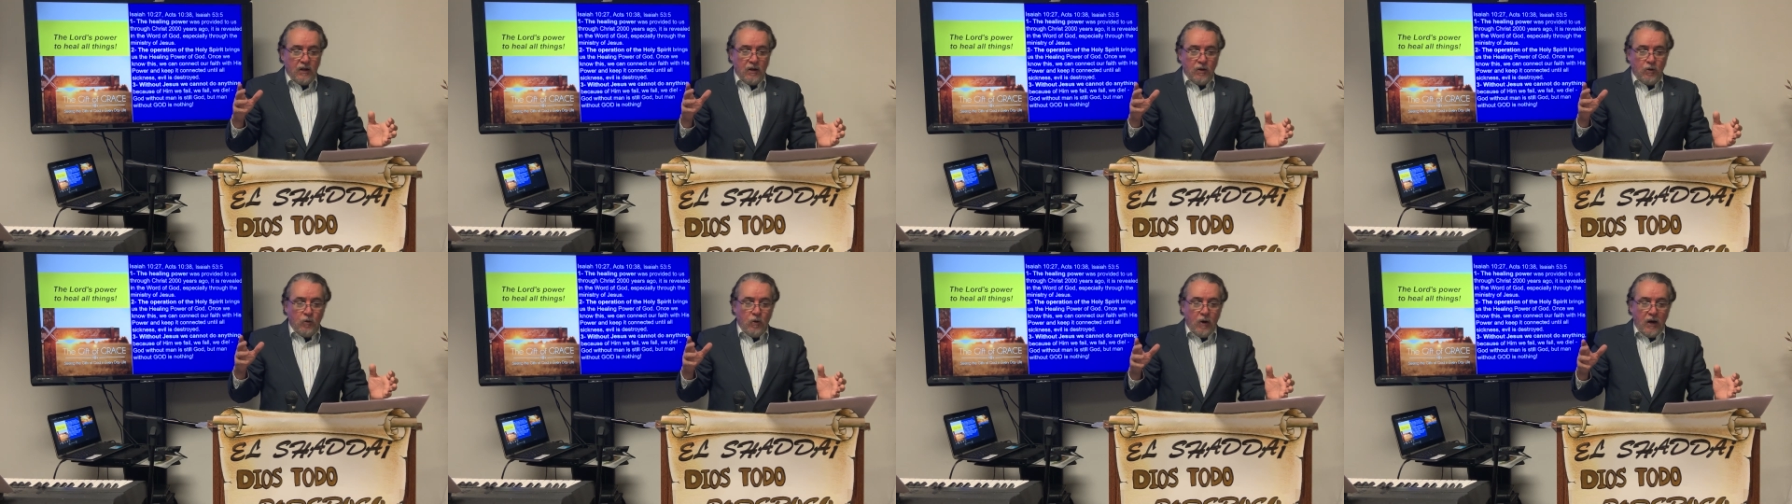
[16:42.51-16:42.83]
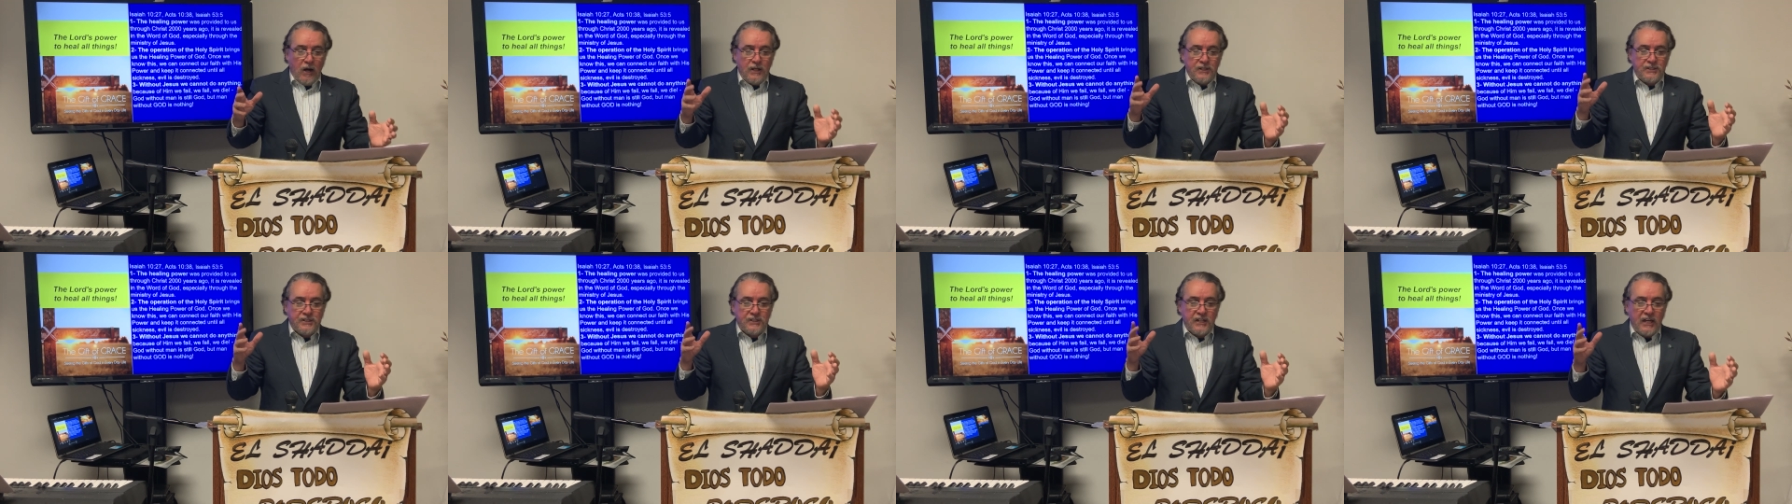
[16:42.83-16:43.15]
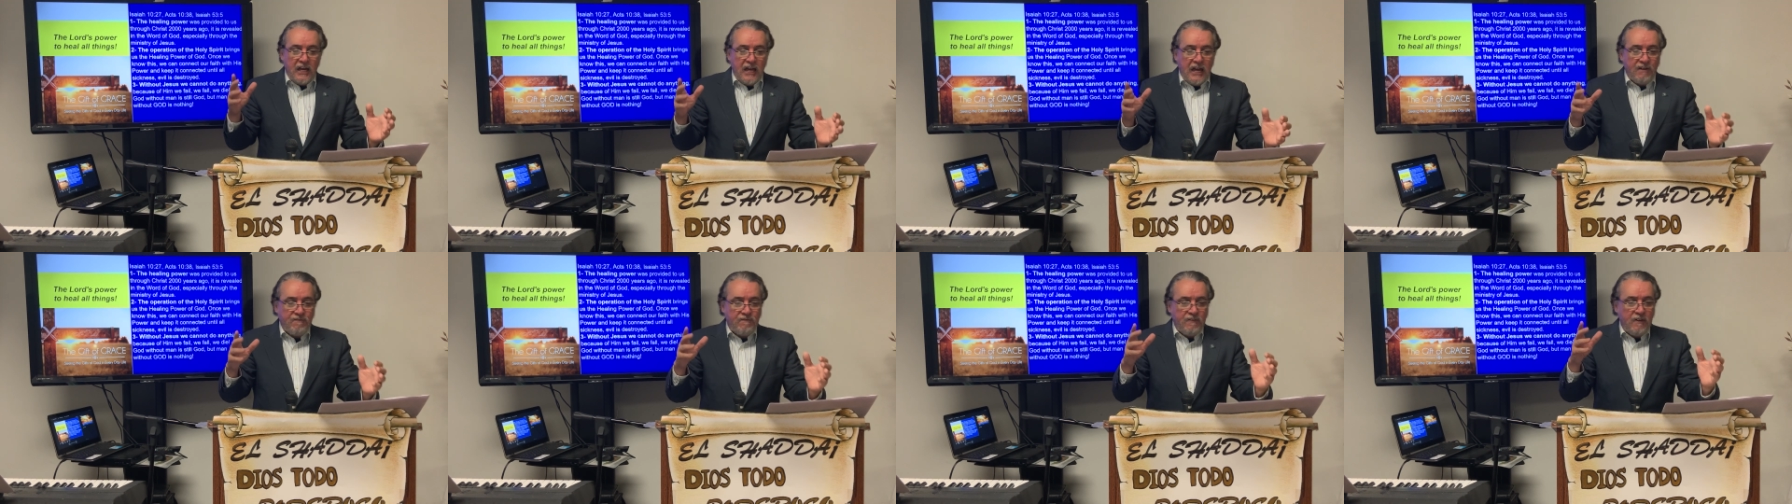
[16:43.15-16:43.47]
was
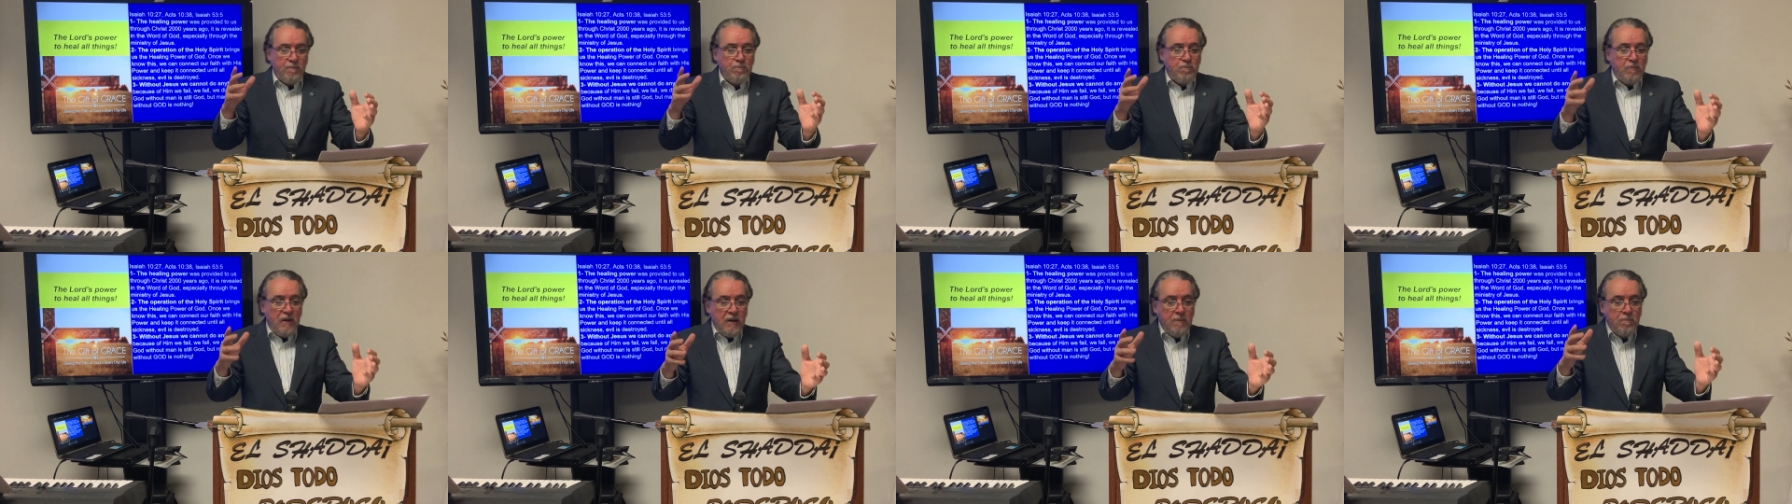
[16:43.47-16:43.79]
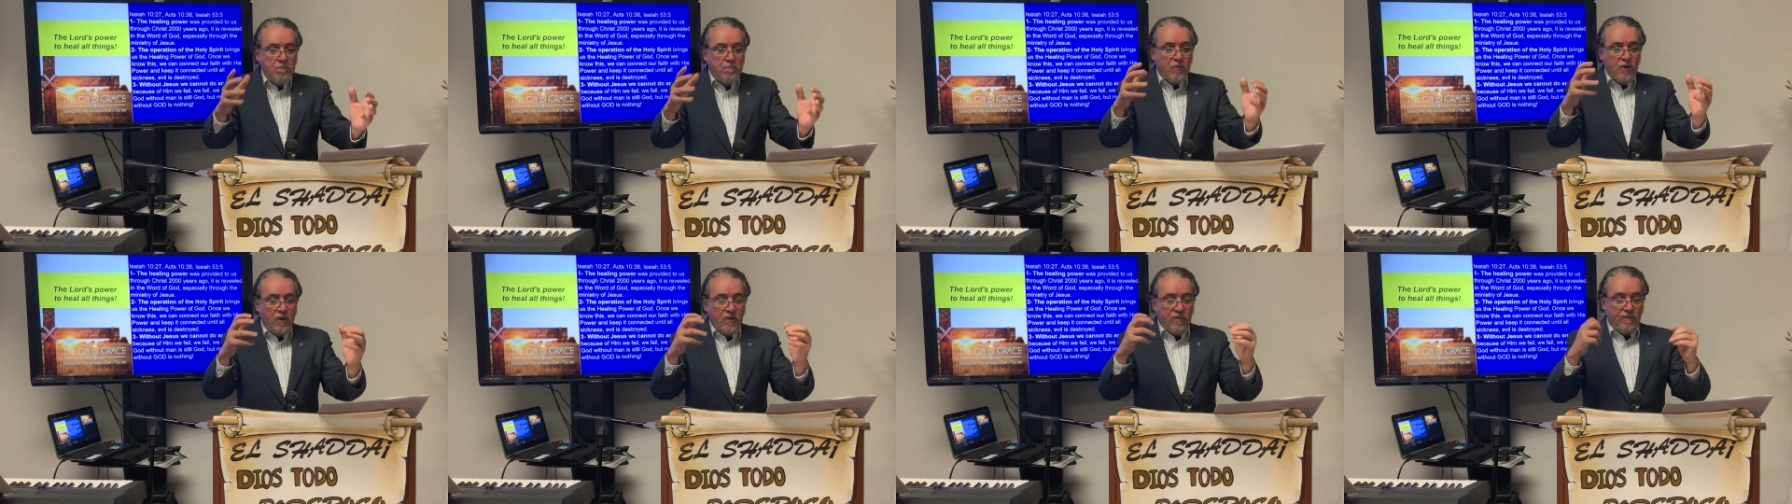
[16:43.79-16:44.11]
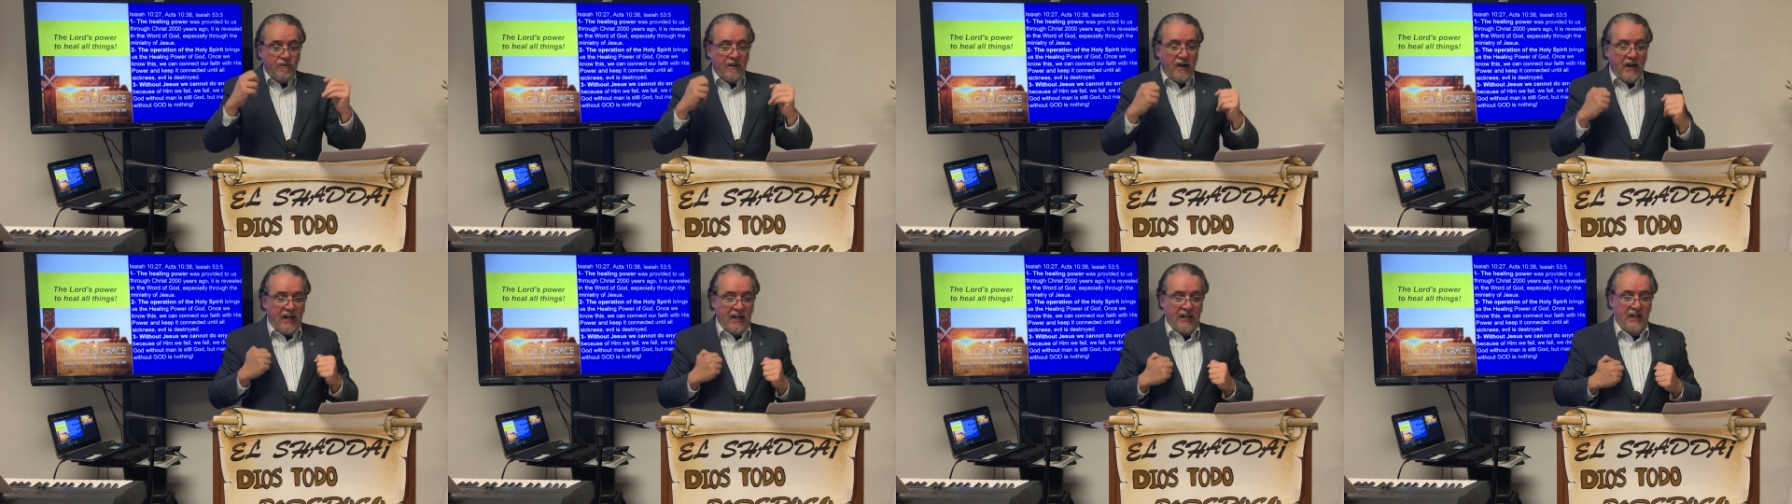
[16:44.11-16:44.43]
having been
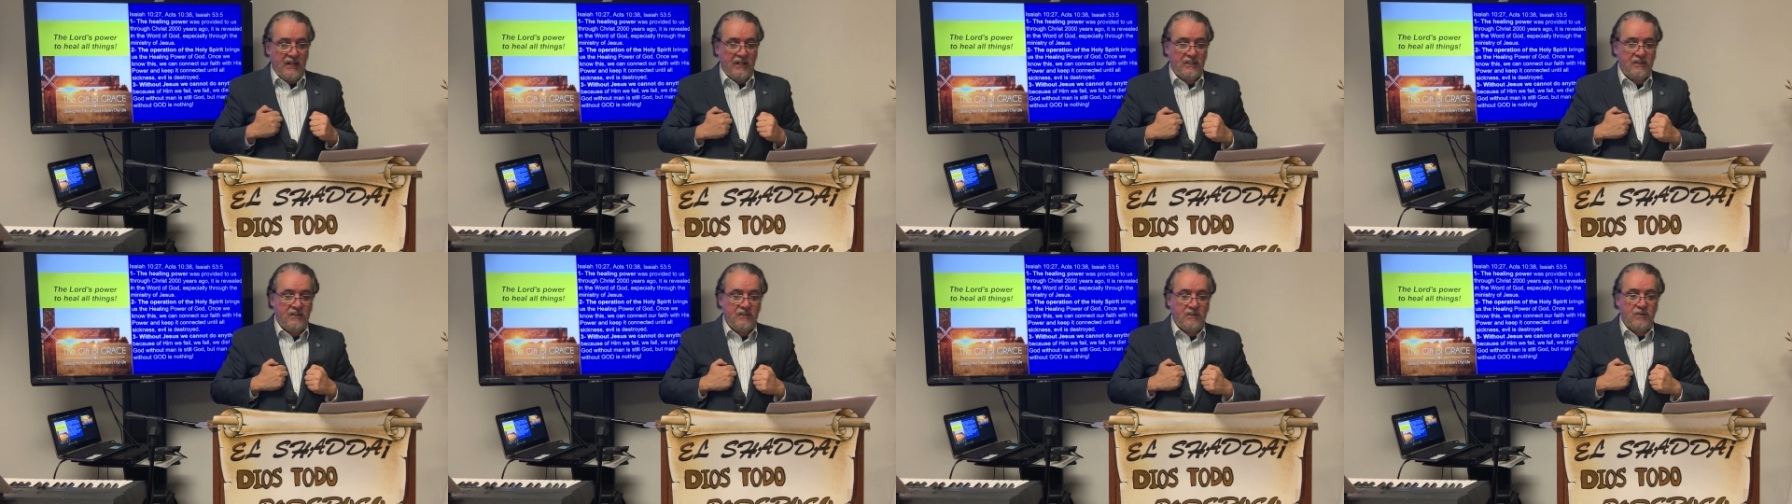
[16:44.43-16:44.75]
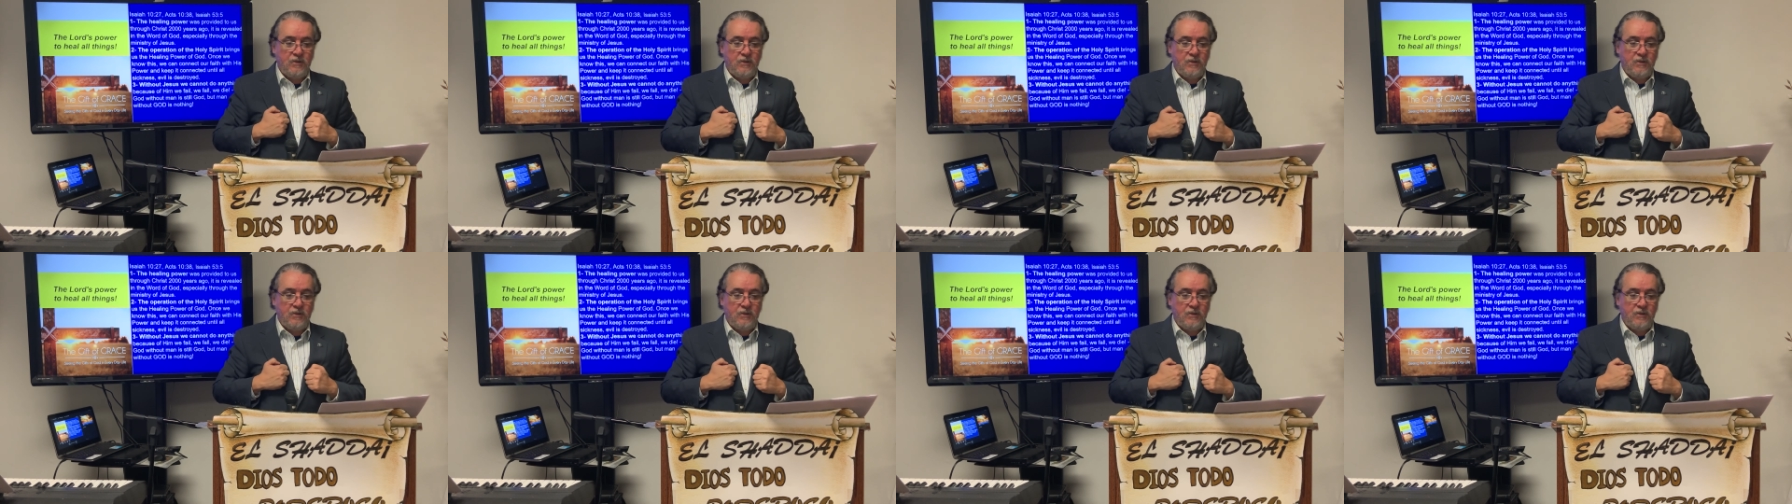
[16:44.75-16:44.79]
provided